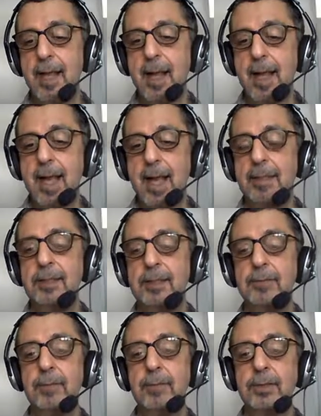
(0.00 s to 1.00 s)
and this
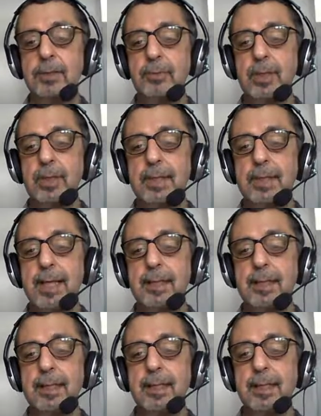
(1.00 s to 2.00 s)
virtual
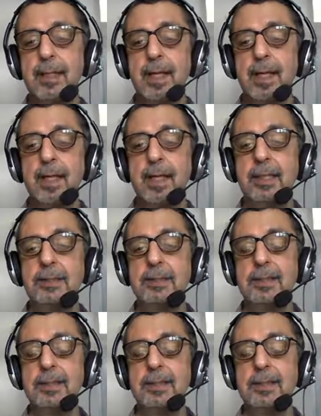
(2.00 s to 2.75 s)
tank is